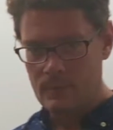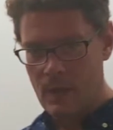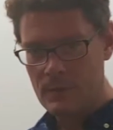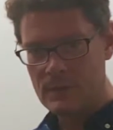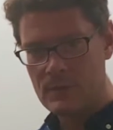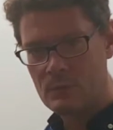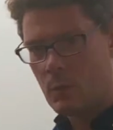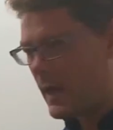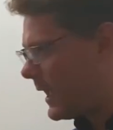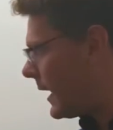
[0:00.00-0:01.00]
And this is
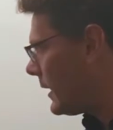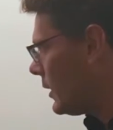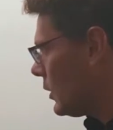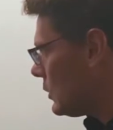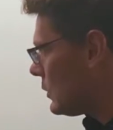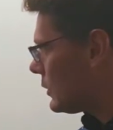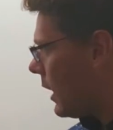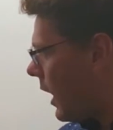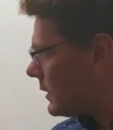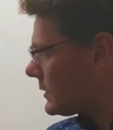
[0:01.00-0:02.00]
where you can
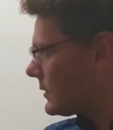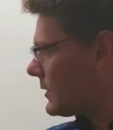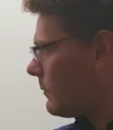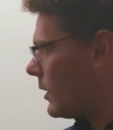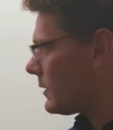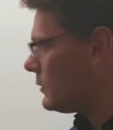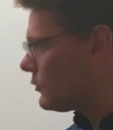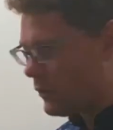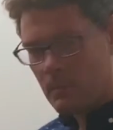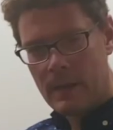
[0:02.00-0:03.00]
ask someone,
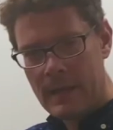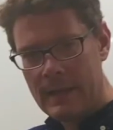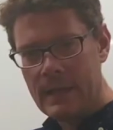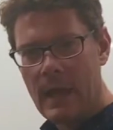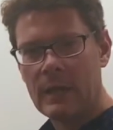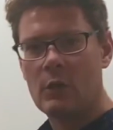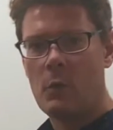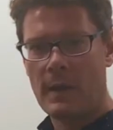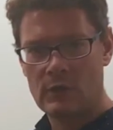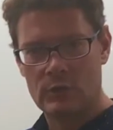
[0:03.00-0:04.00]
normally a
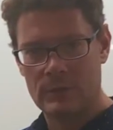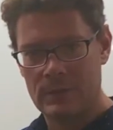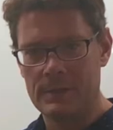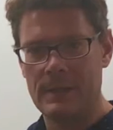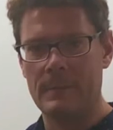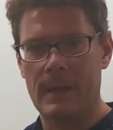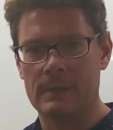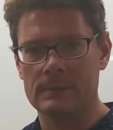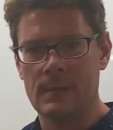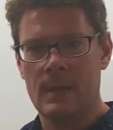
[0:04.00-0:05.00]
question in an
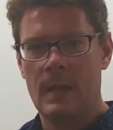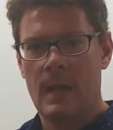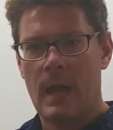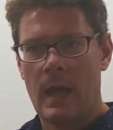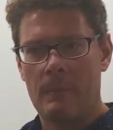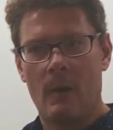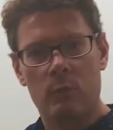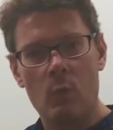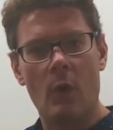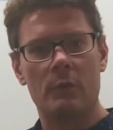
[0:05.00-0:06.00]
email,
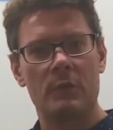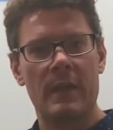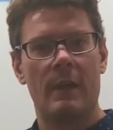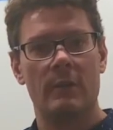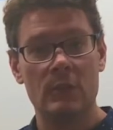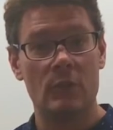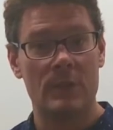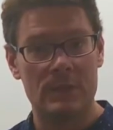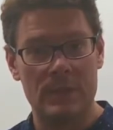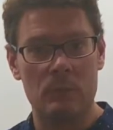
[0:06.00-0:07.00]
of what they are
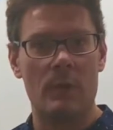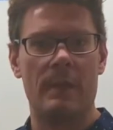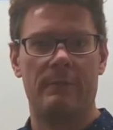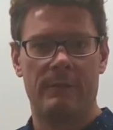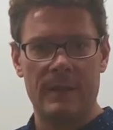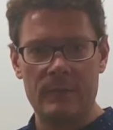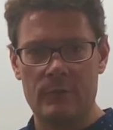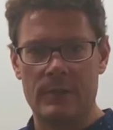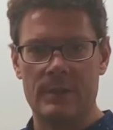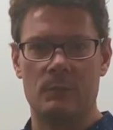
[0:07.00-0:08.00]
interested in, what their
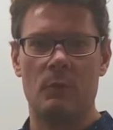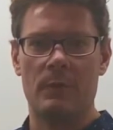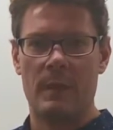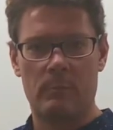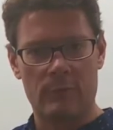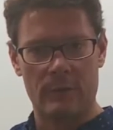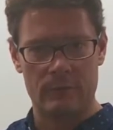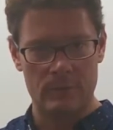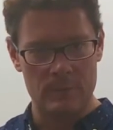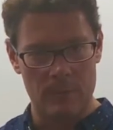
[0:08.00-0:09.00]
favourite is, what their
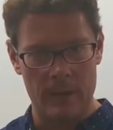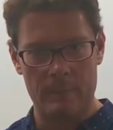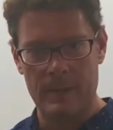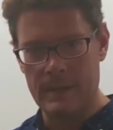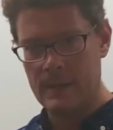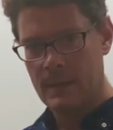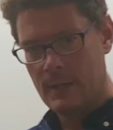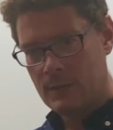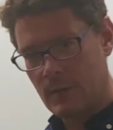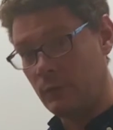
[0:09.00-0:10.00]
preference might be.
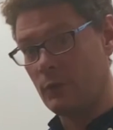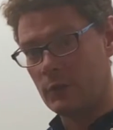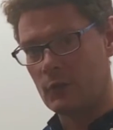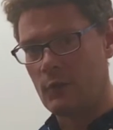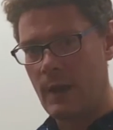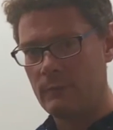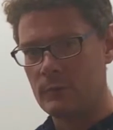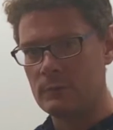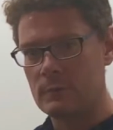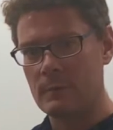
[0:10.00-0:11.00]
So if you're a
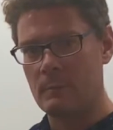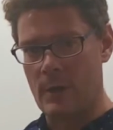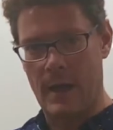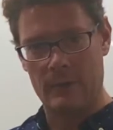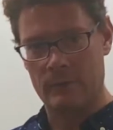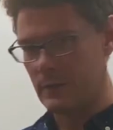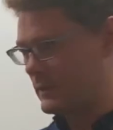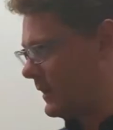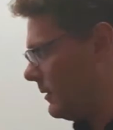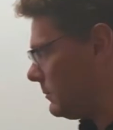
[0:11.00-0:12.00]
travel brand, for
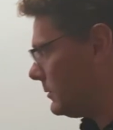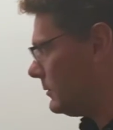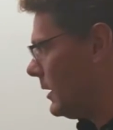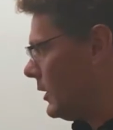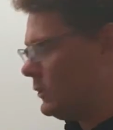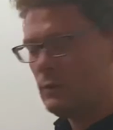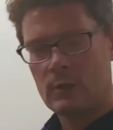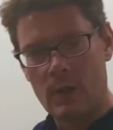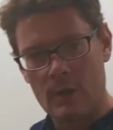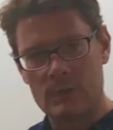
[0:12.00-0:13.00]
example, you
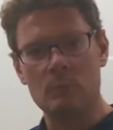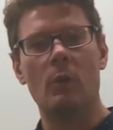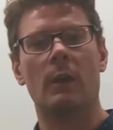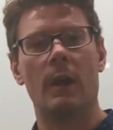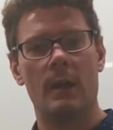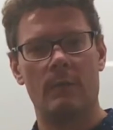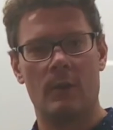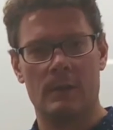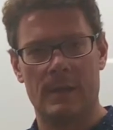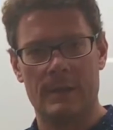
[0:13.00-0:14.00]
could ask them what kind of
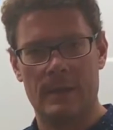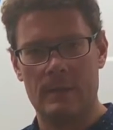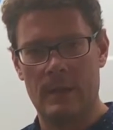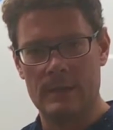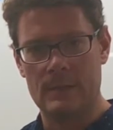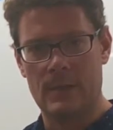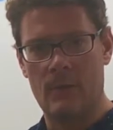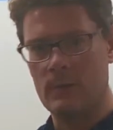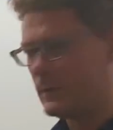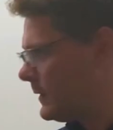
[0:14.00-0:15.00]
holiday they like to
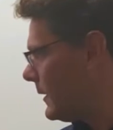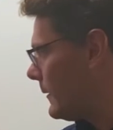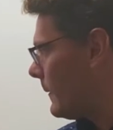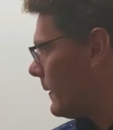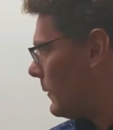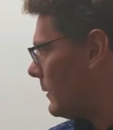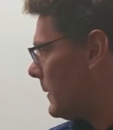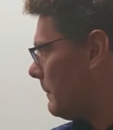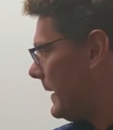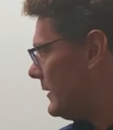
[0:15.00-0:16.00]
go on, whether
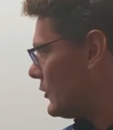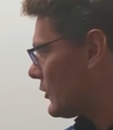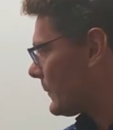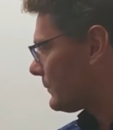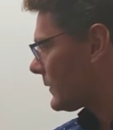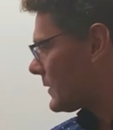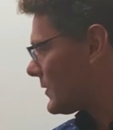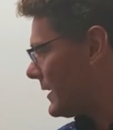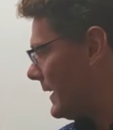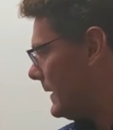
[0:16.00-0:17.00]
it be beach,
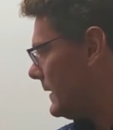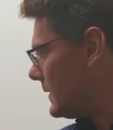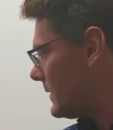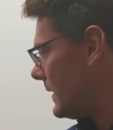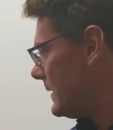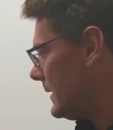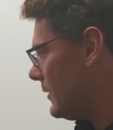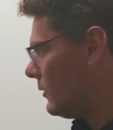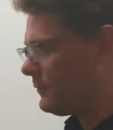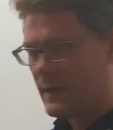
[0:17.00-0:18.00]
ski, city,
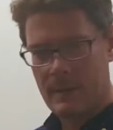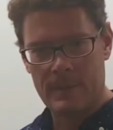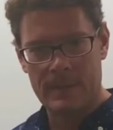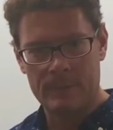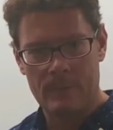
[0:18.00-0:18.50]
or family.